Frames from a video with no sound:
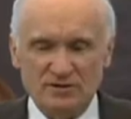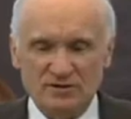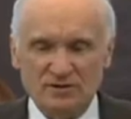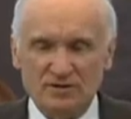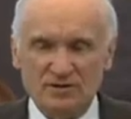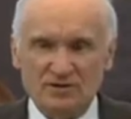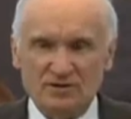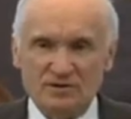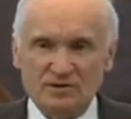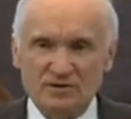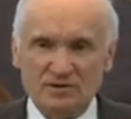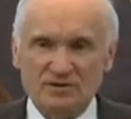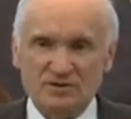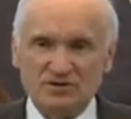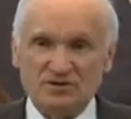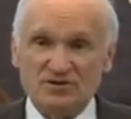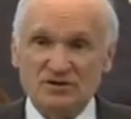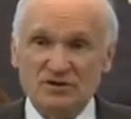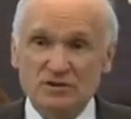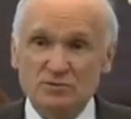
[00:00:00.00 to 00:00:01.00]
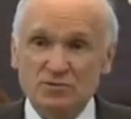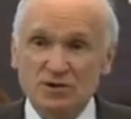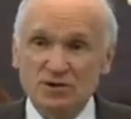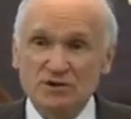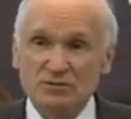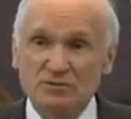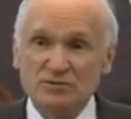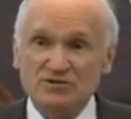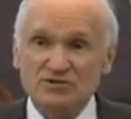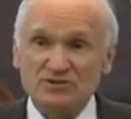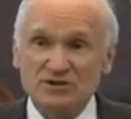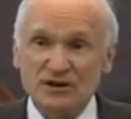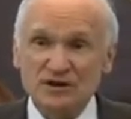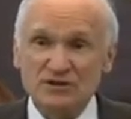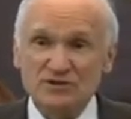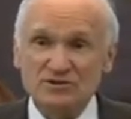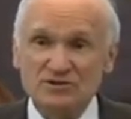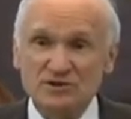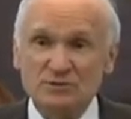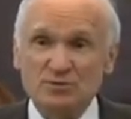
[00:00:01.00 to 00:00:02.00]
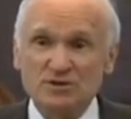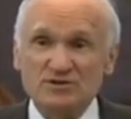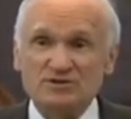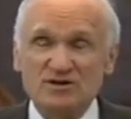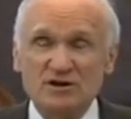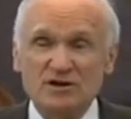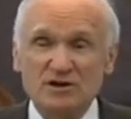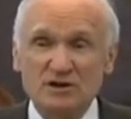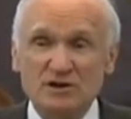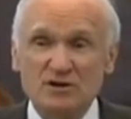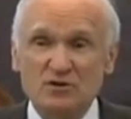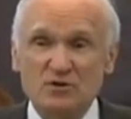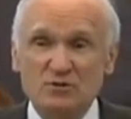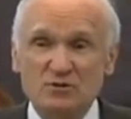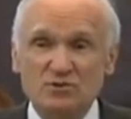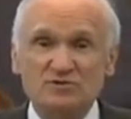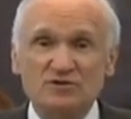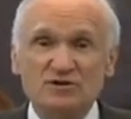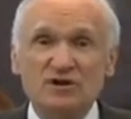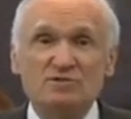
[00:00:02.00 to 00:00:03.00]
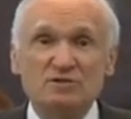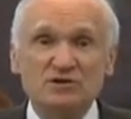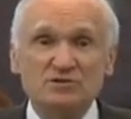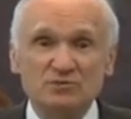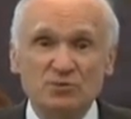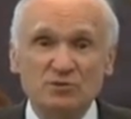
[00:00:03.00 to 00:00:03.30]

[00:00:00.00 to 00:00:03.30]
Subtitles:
for you. Maybe you will be great monks